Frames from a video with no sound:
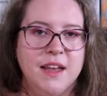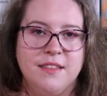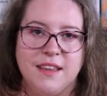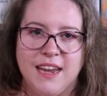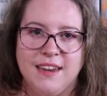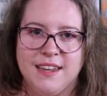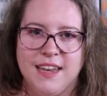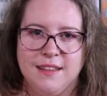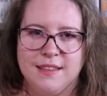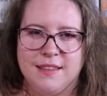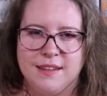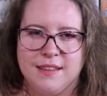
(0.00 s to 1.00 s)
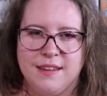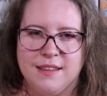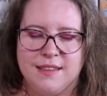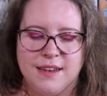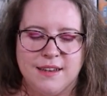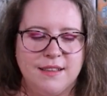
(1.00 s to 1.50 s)
It's
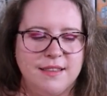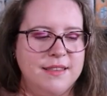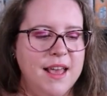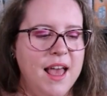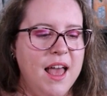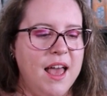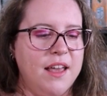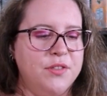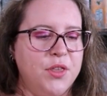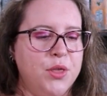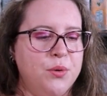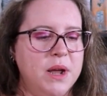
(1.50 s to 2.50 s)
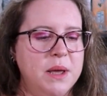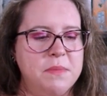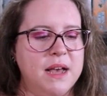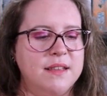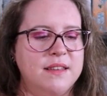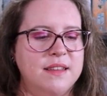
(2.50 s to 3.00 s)
1866. And the
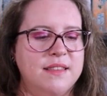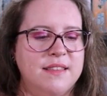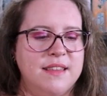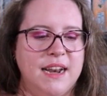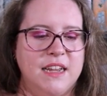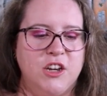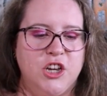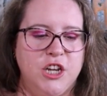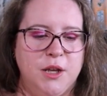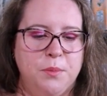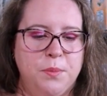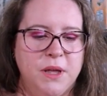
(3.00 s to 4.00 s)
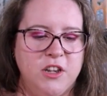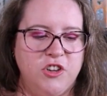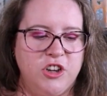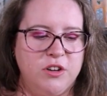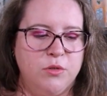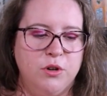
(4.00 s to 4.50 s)
three-masted sailing ship,
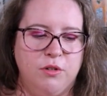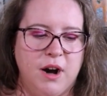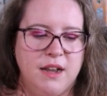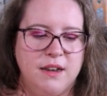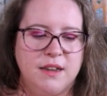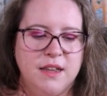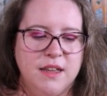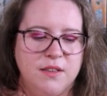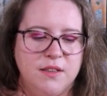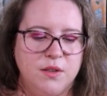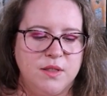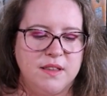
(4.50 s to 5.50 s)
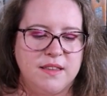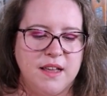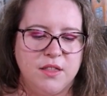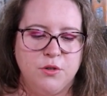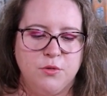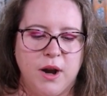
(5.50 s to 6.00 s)
General Grant, is on the
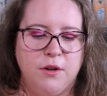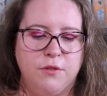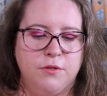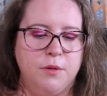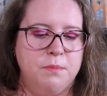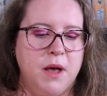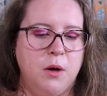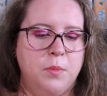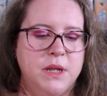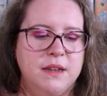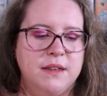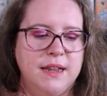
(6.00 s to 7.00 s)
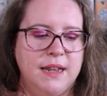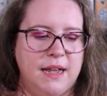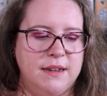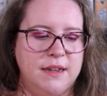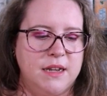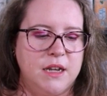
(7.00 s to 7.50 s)
southern route from Melbourne to
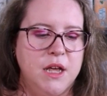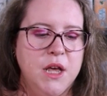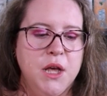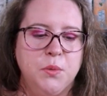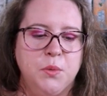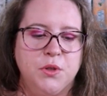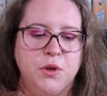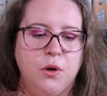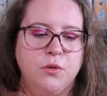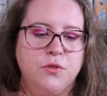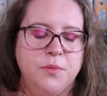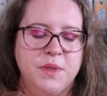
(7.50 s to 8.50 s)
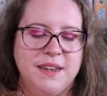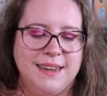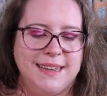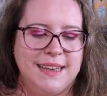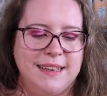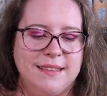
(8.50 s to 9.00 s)
London, with gold from the
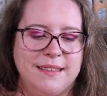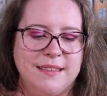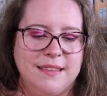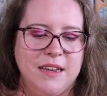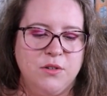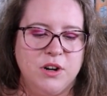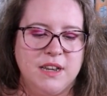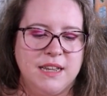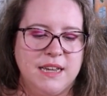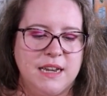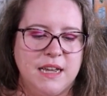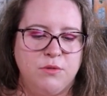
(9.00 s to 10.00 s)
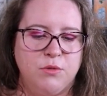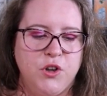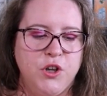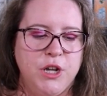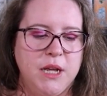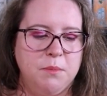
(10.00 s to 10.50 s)
diggings secreted in
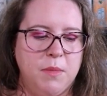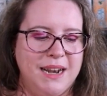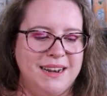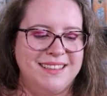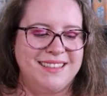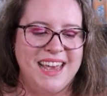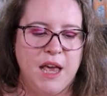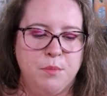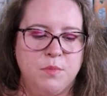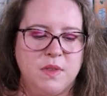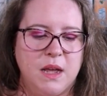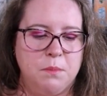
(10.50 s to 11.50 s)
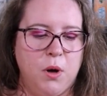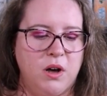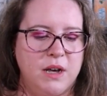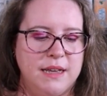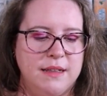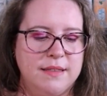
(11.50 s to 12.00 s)
returning miners' hems and
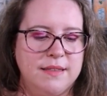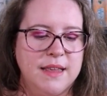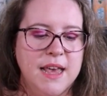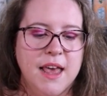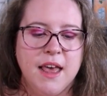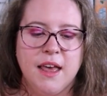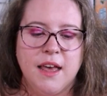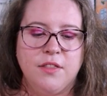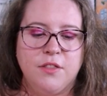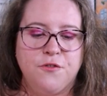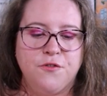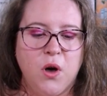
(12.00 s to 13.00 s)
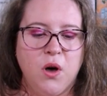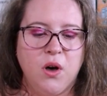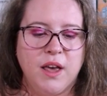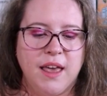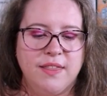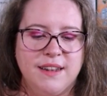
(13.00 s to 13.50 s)
pockets. In the
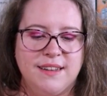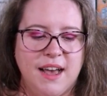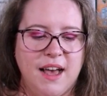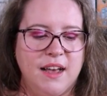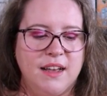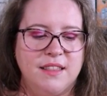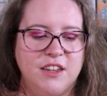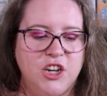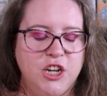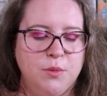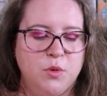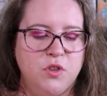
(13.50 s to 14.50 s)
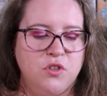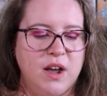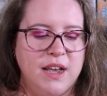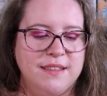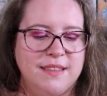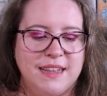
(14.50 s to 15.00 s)
fog and the dark, the ship
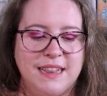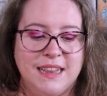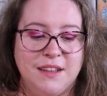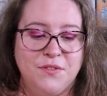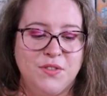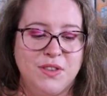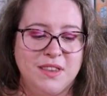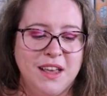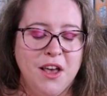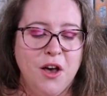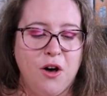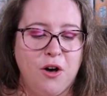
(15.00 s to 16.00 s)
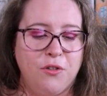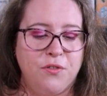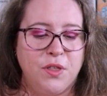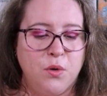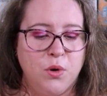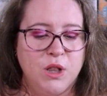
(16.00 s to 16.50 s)
strikes the cliffs of
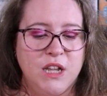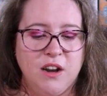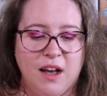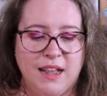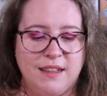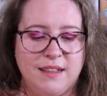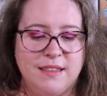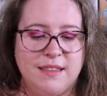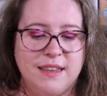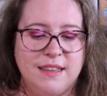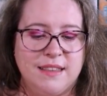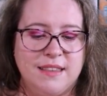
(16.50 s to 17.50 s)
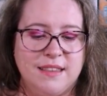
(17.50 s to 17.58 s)
the Auckland Islands, is